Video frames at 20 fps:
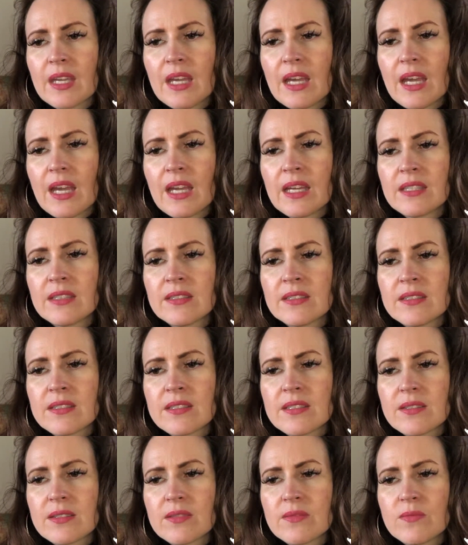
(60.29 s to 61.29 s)

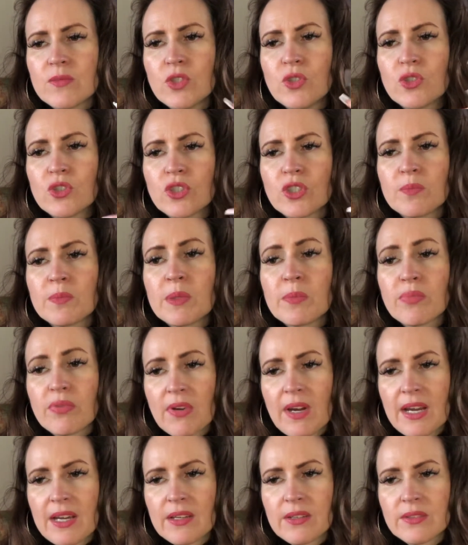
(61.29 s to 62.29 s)
And you should be
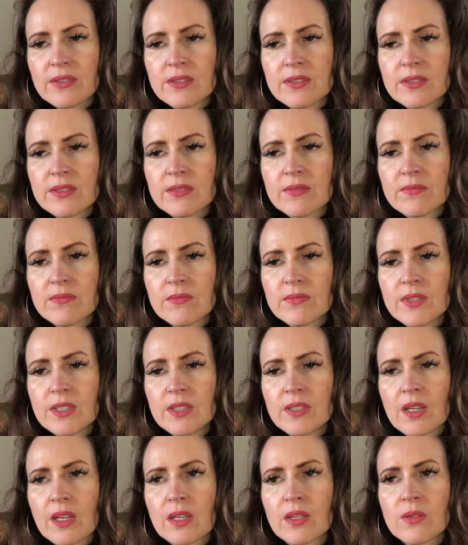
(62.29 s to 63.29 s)
proud,
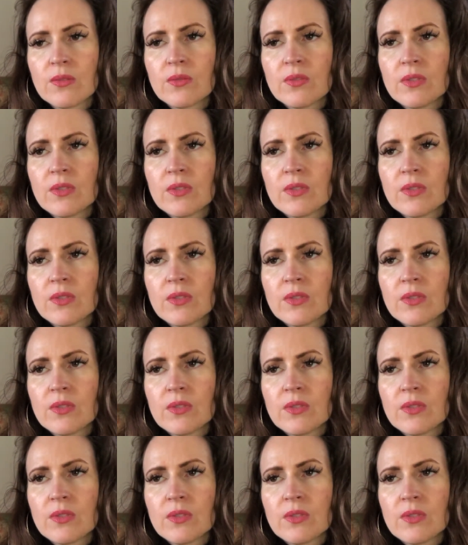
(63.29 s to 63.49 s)
you know.